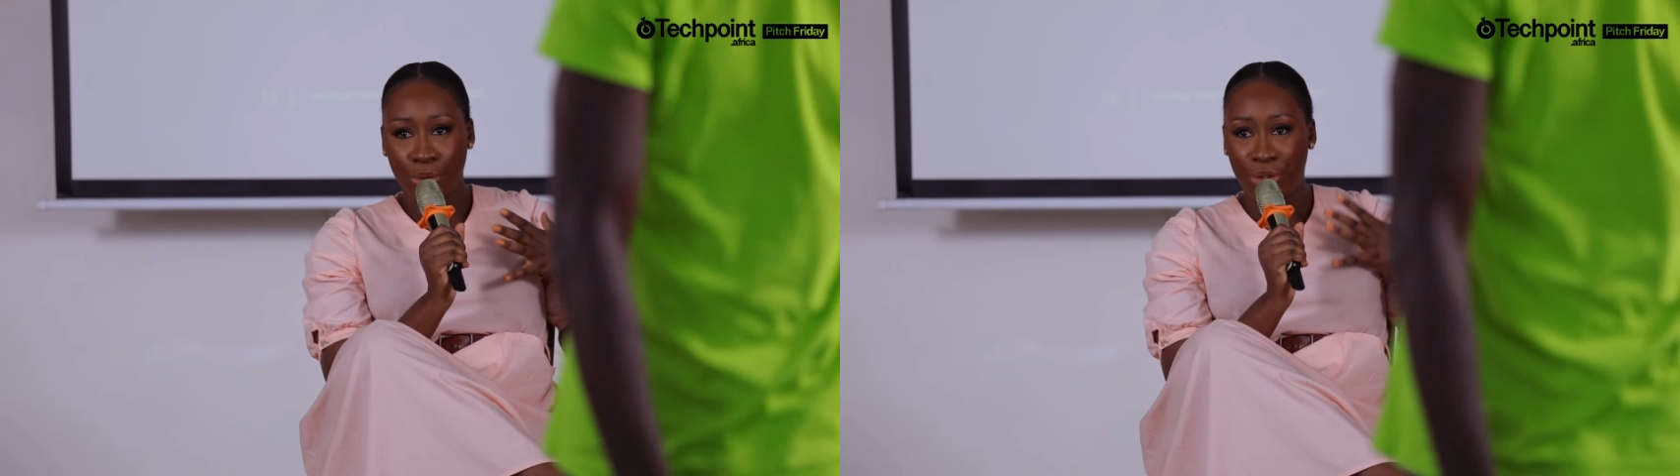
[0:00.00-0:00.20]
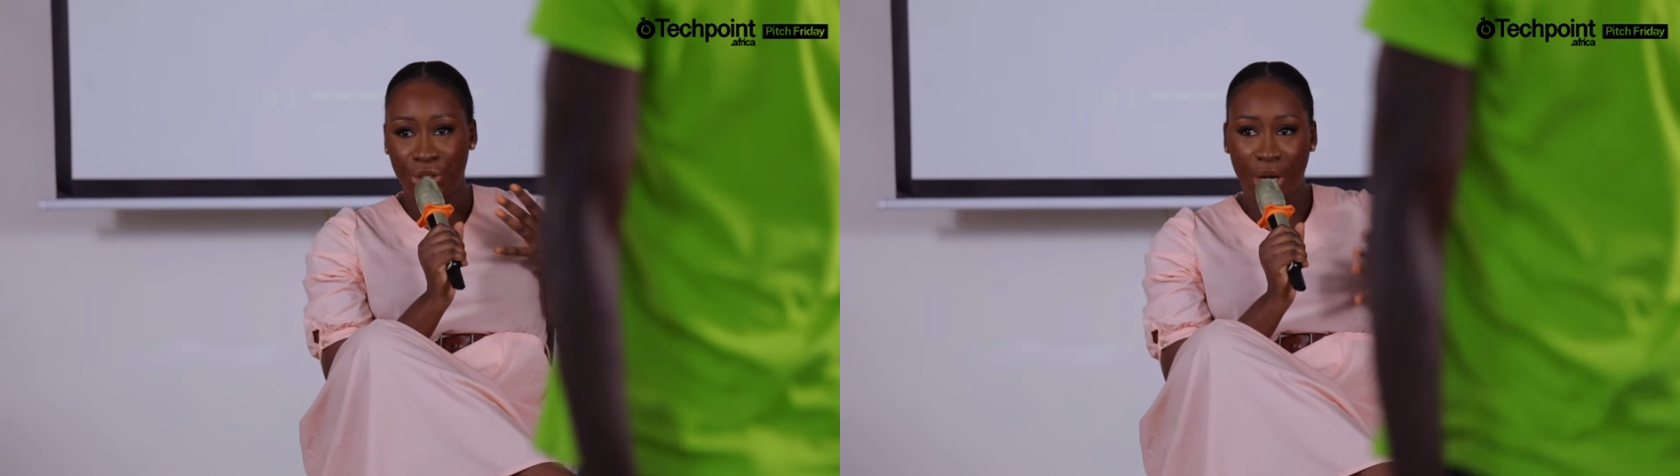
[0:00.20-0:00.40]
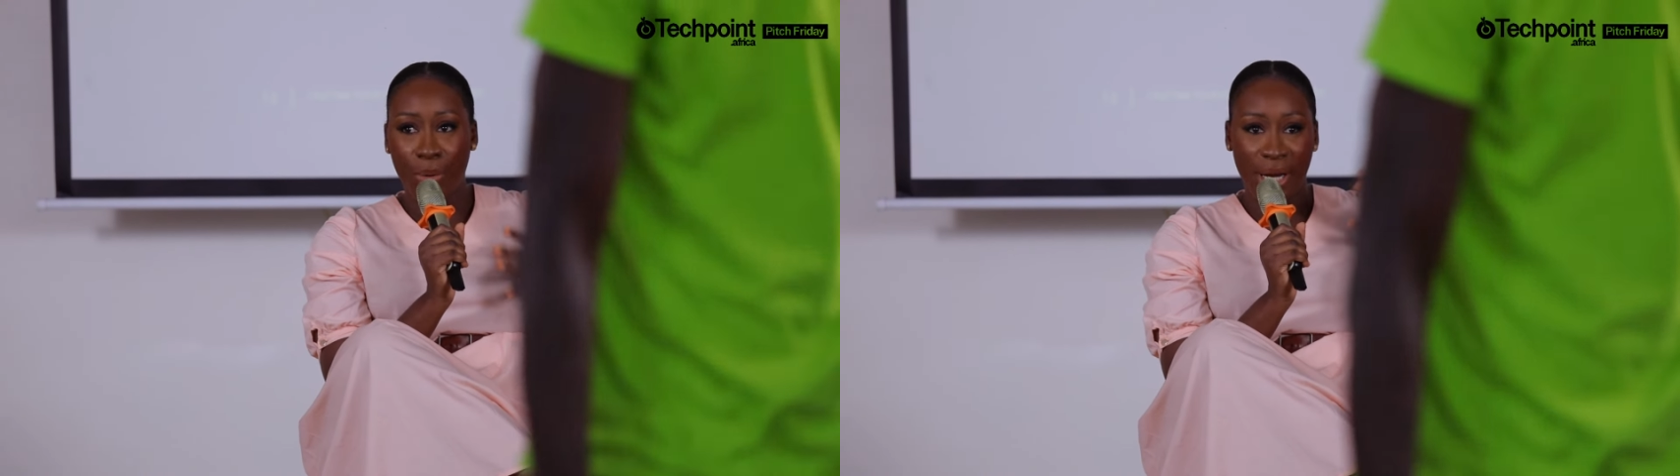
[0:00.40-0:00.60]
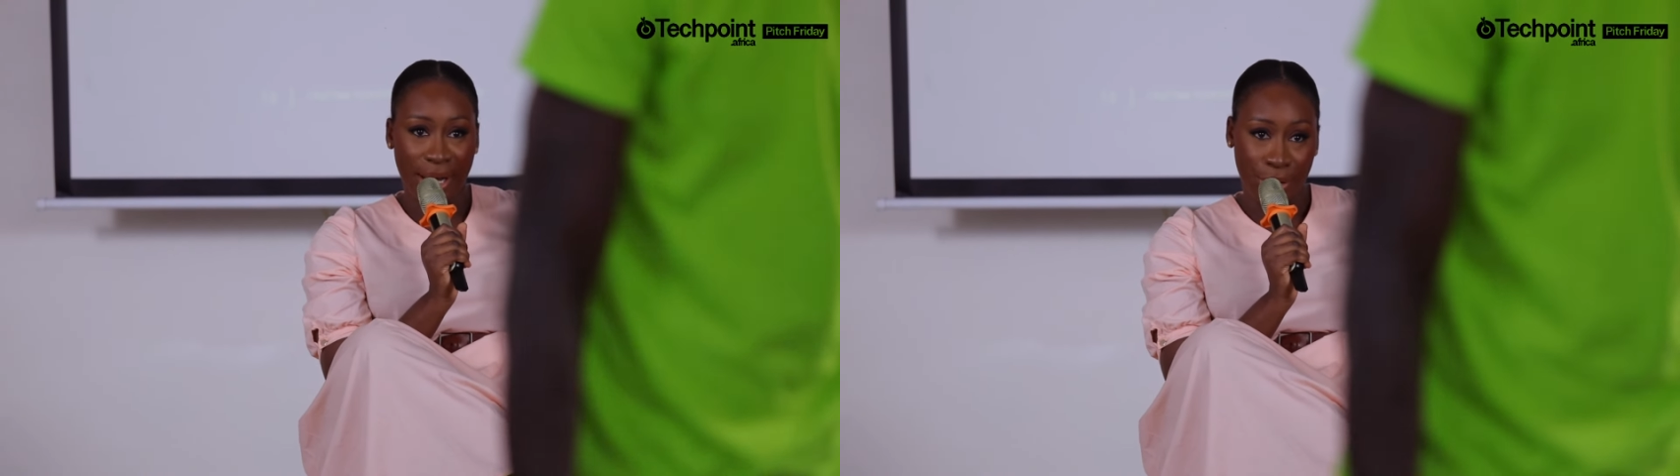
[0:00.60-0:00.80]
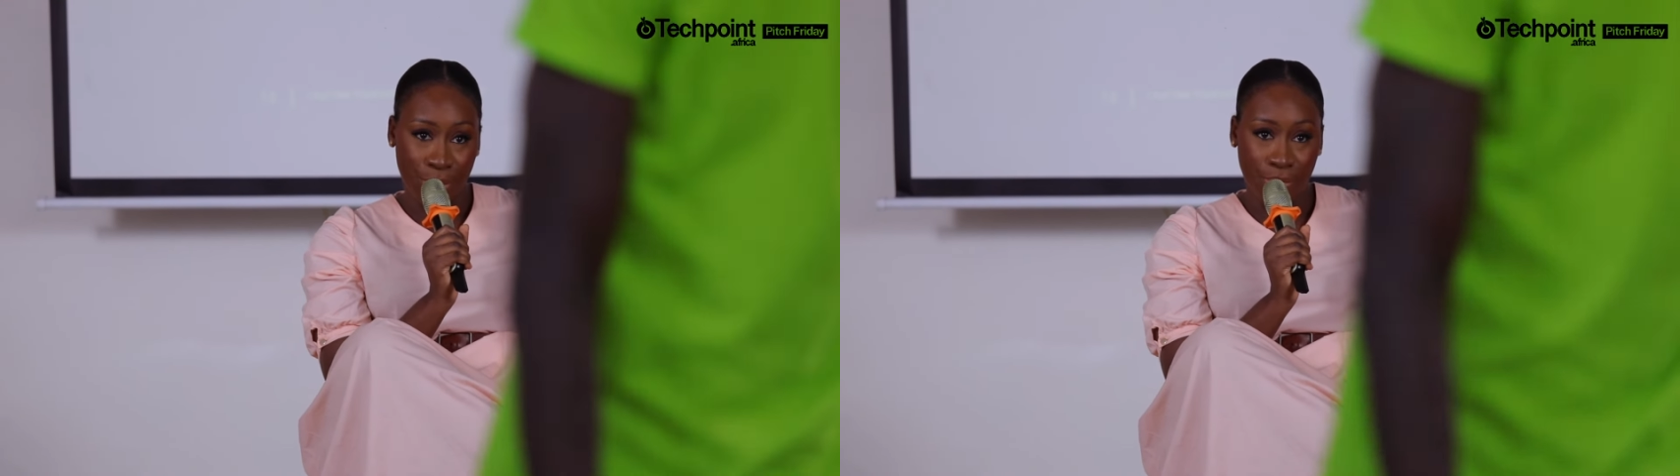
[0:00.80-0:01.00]
need to share what
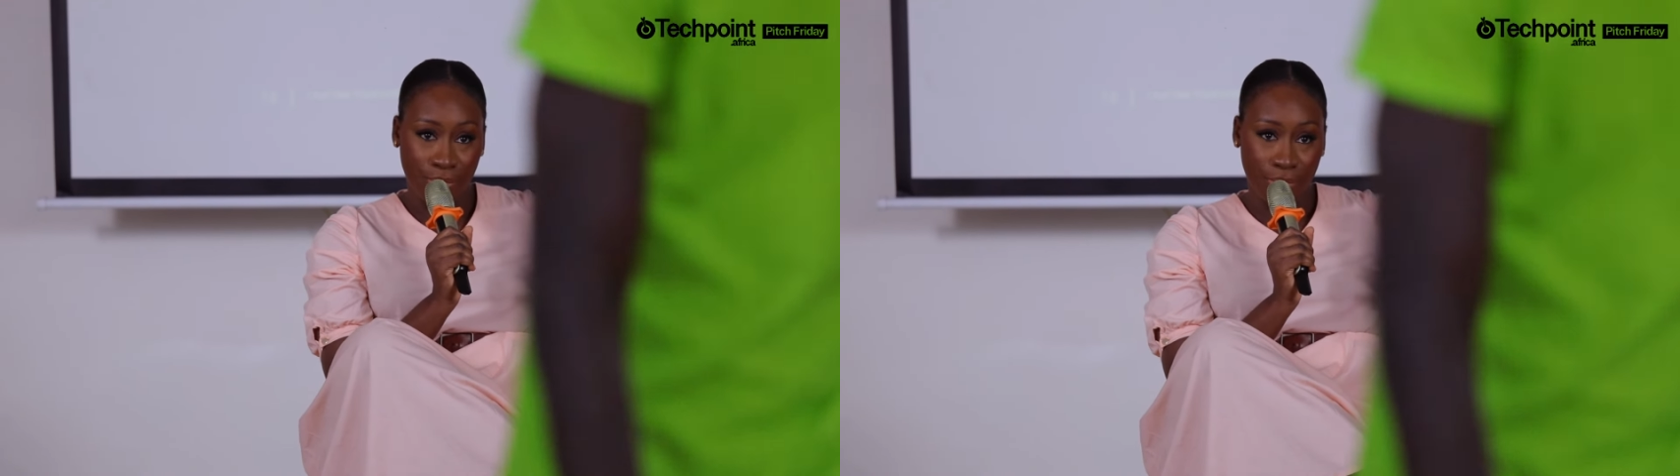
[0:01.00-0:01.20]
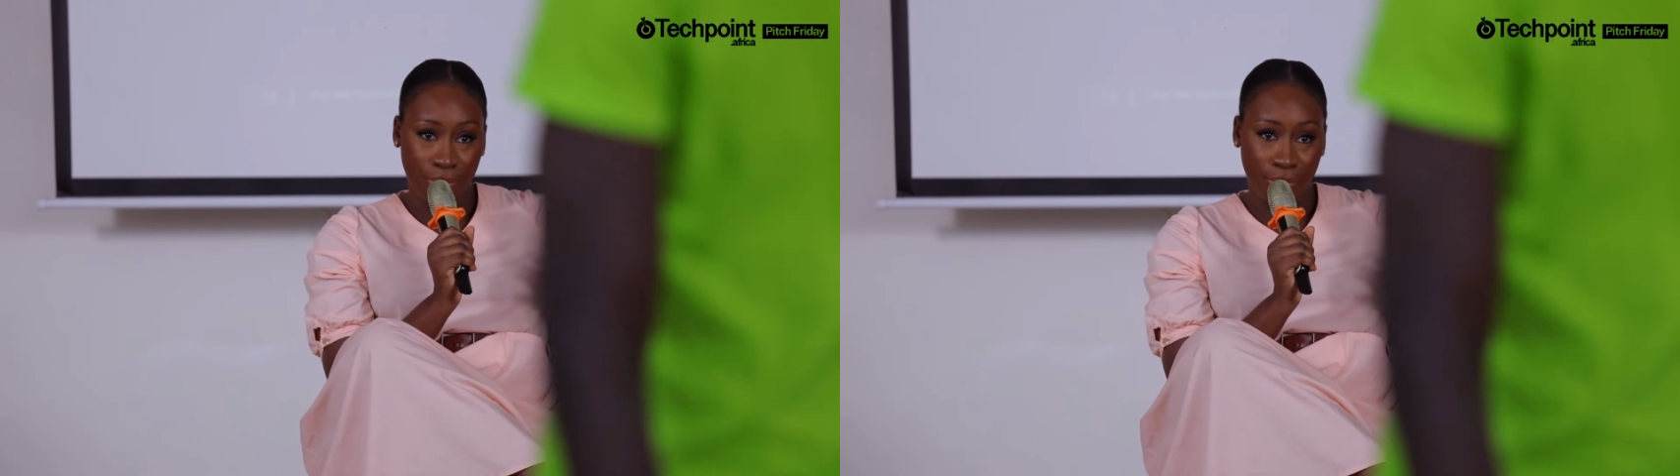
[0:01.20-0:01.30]
I do.